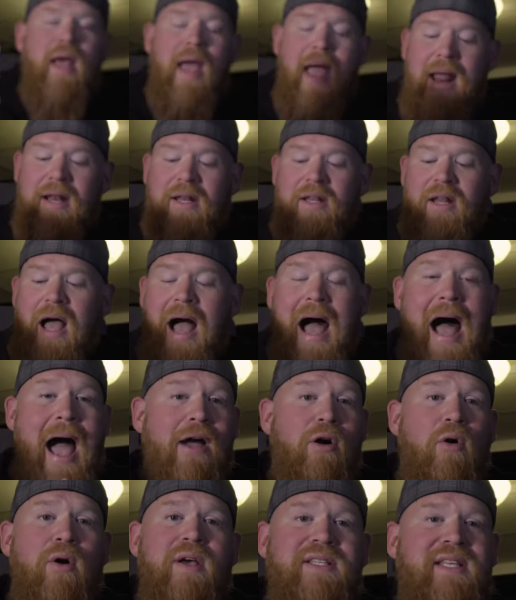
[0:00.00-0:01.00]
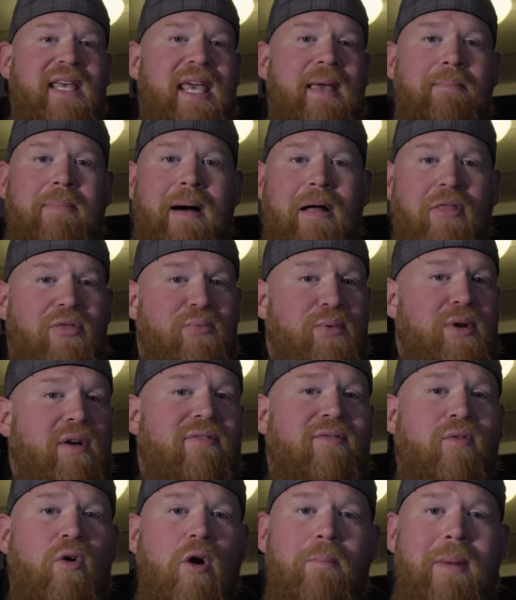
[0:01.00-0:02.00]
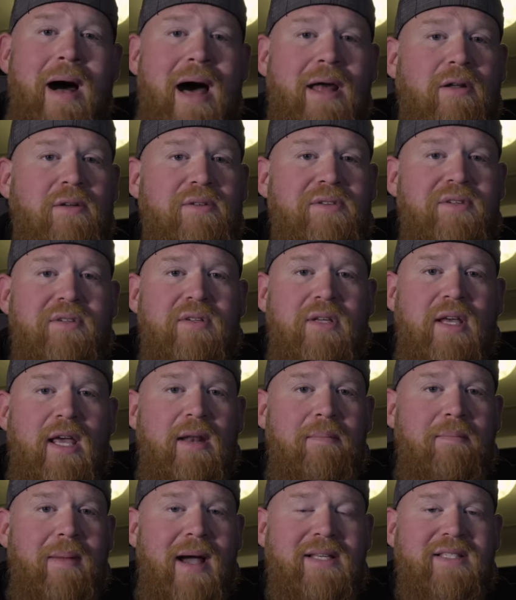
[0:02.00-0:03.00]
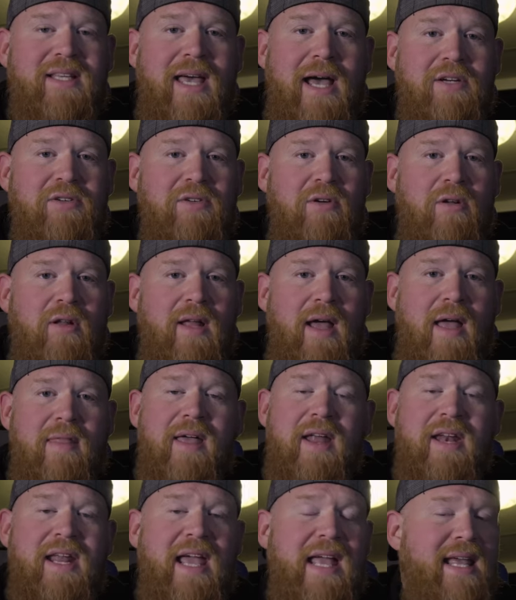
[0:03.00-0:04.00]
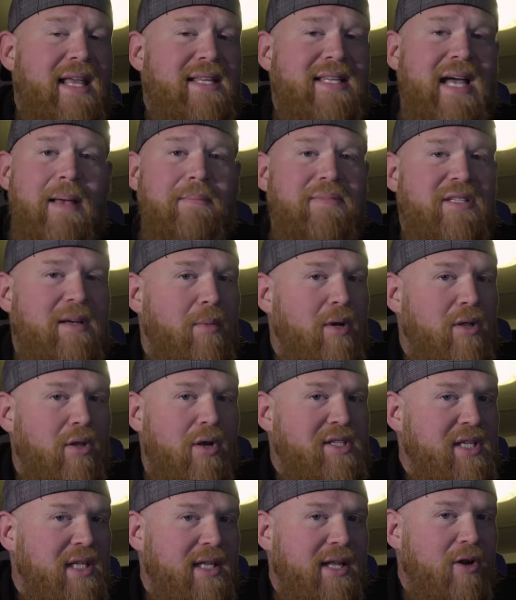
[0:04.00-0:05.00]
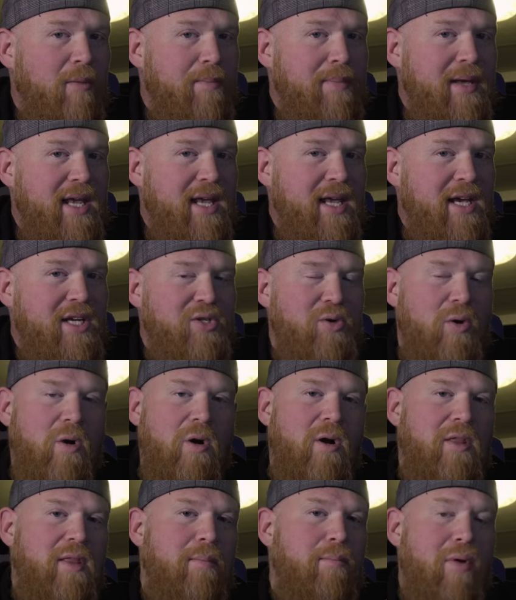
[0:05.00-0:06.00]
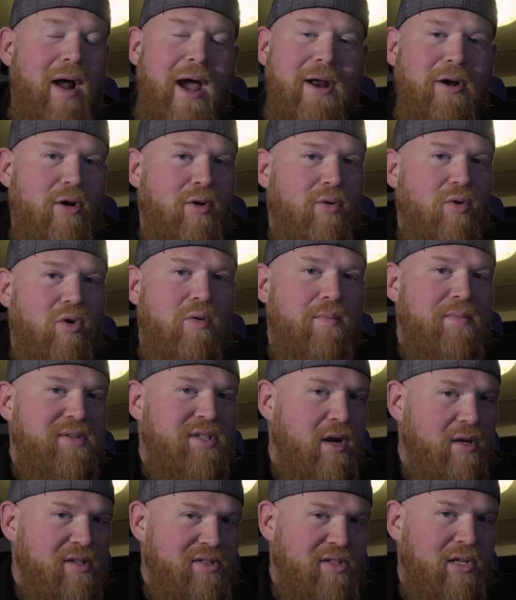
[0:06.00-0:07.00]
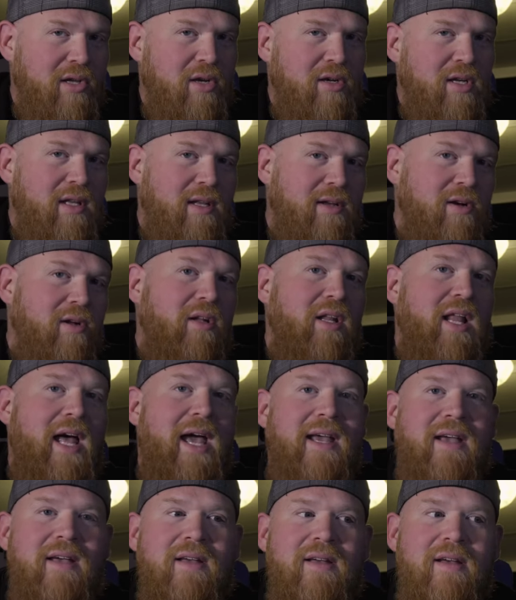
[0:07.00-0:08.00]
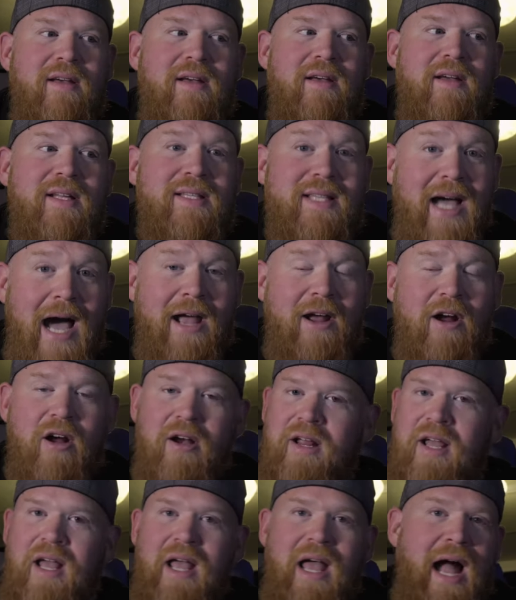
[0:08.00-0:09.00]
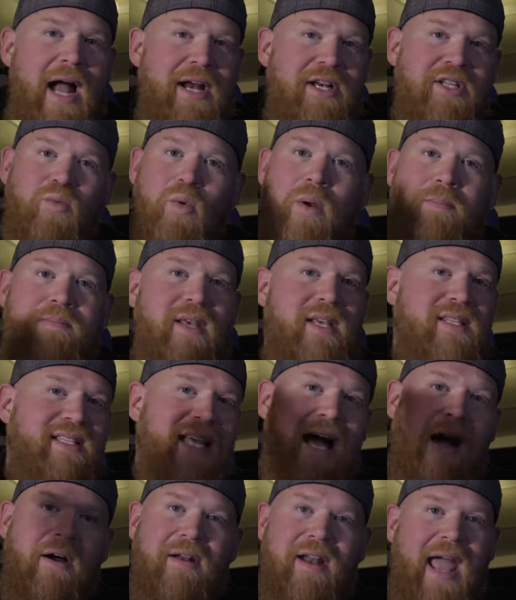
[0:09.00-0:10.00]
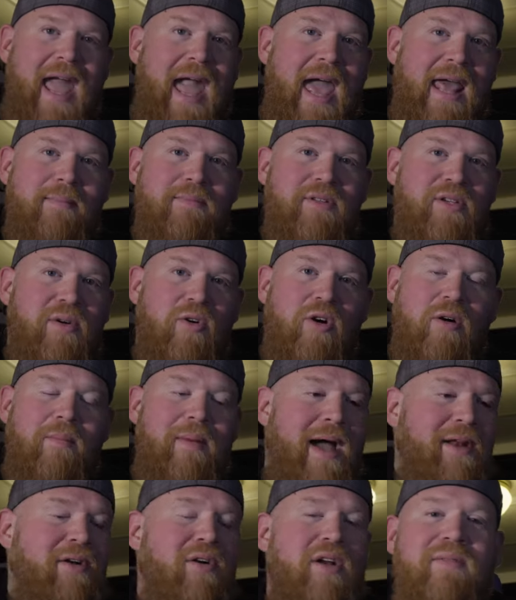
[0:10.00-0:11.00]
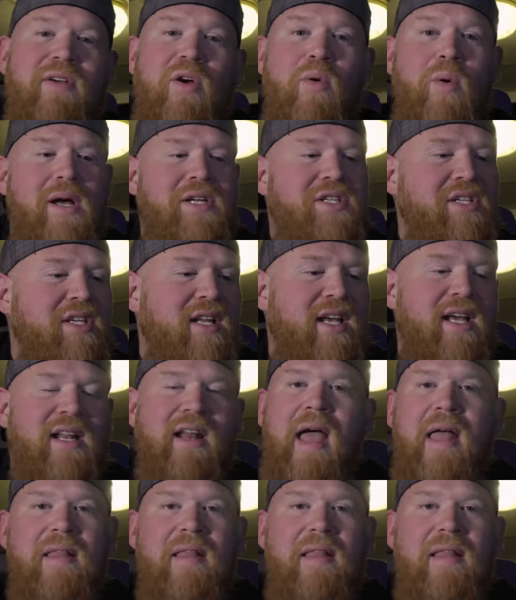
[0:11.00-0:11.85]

And I always keep about three or four bottles in my satchel. And then anytime someone looks a little peakish or the bride or groom starts to look a little like tired, I just whip these out and I hand them to them. I don't even question it.